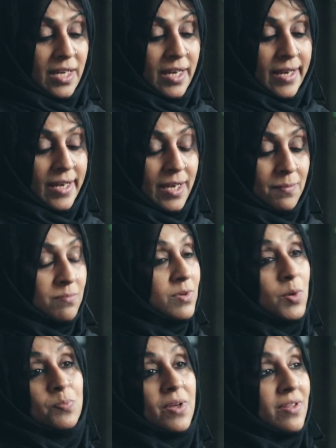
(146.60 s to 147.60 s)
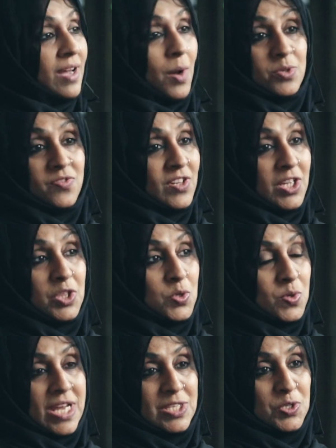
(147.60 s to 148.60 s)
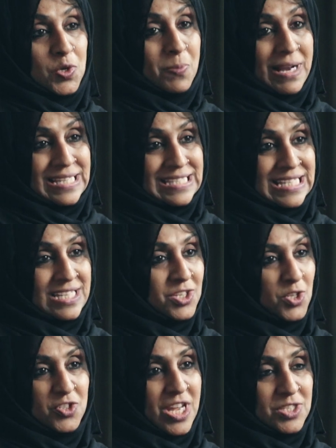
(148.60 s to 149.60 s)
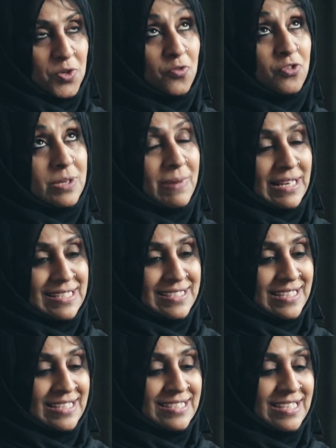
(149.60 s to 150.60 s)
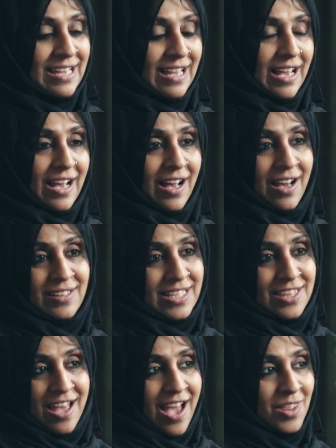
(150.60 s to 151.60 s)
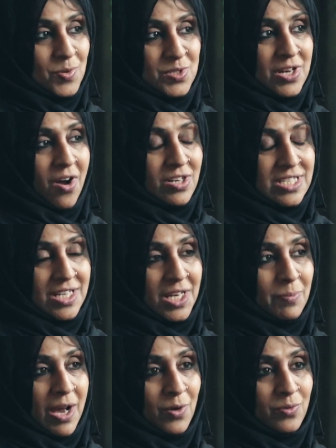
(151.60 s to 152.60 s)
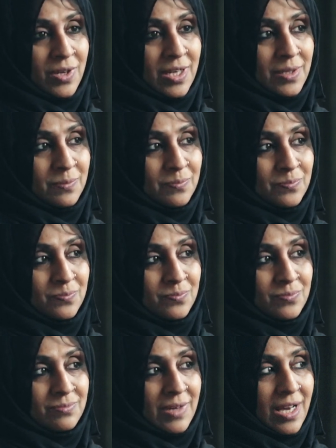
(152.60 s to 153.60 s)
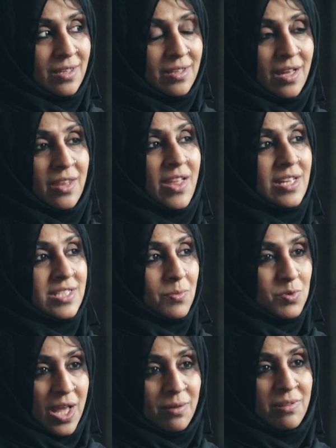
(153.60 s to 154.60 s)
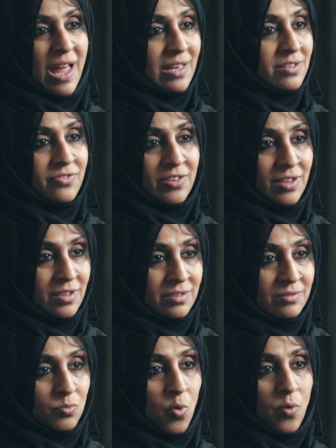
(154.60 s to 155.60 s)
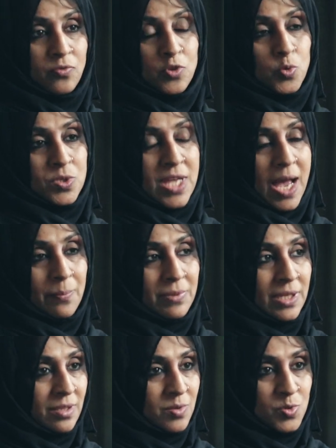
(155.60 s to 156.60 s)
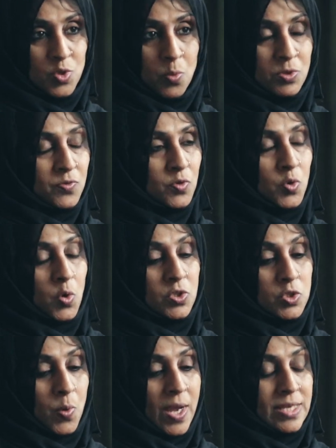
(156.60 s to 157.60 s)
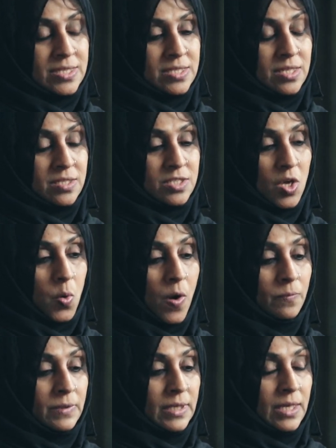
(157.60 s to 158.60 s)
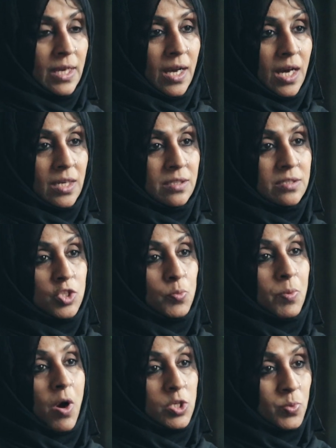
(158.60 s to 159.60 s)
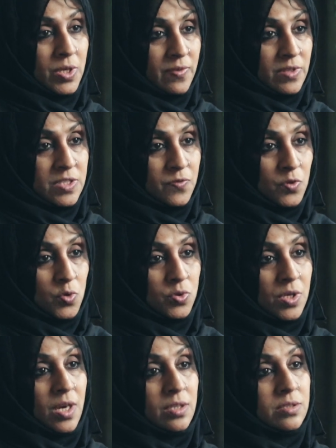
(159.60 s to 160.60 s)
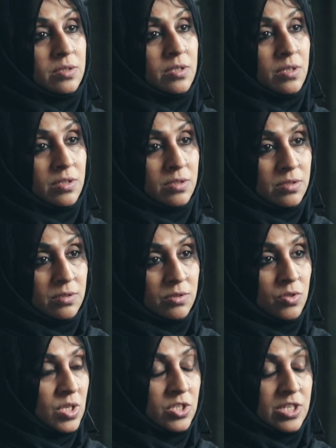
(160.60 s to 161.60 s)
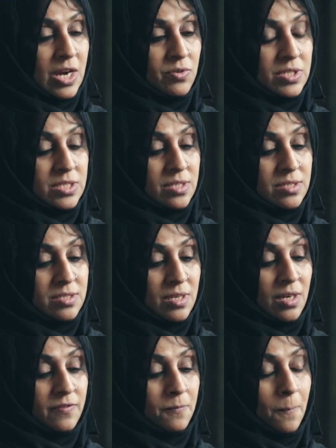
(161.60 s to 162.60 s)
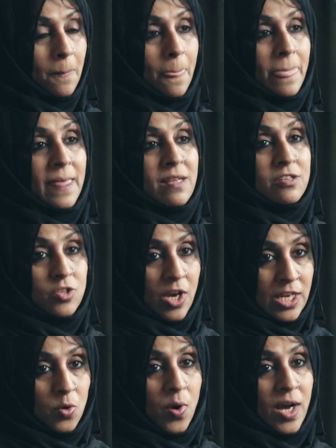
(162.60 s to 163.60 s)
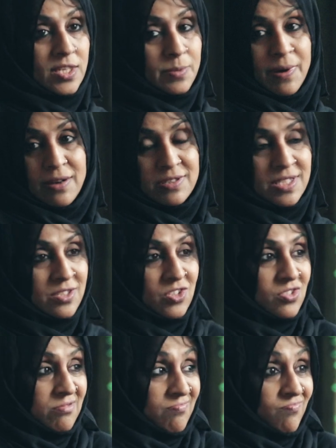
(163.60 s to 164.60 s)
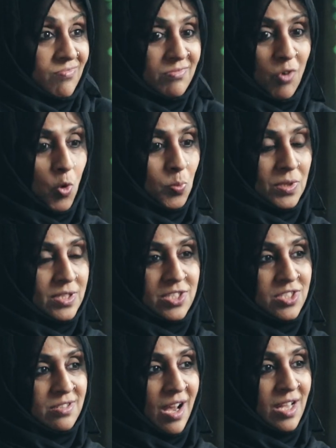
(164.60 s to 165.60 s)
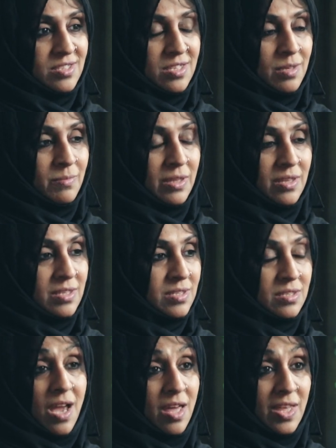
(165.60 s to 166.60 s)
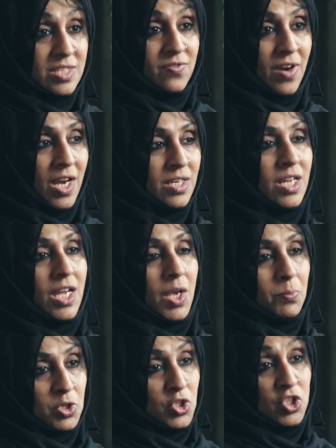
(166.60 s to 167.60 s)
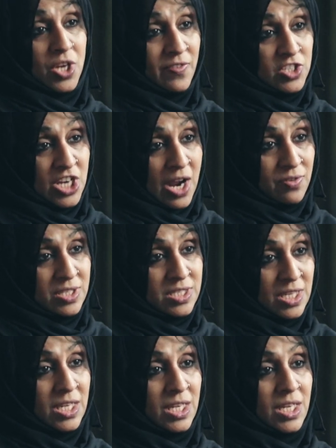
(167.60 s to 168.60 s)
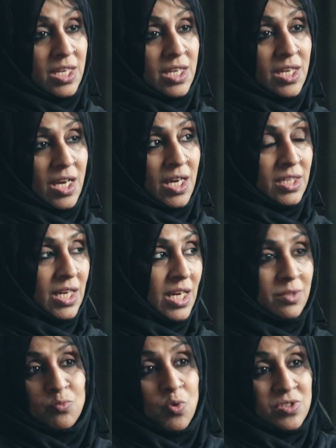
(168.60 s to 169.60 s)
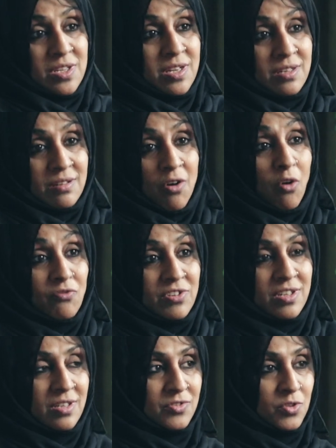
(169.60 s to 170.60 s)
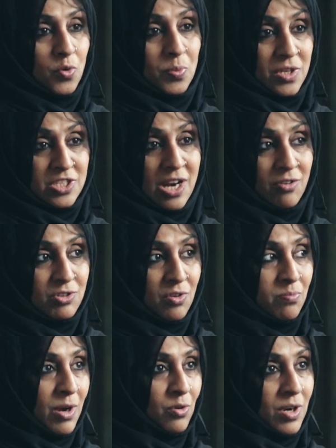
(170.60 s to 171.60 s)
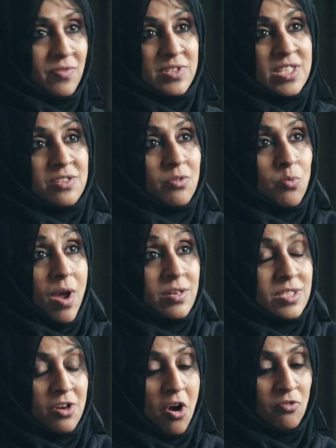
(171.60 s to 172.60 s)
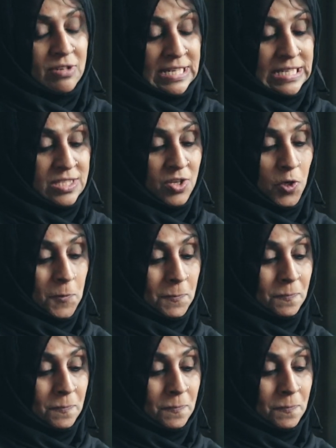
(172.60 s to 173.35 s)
But I was flicking through a Tesco magazine, you know, the Tesco free magazines. And in there was an article about, at that time it was like landfill and what food was happening, and there was so much food going to waste and so on. And supermarkets were giving this food and you could use it in charities and stuff. So I inquired about it, just openly just asked them, and they said, yeah, that's fine, but you need to have a charity. And I wasn't confident enough to open a charity of my own. I didn't know where to start really. So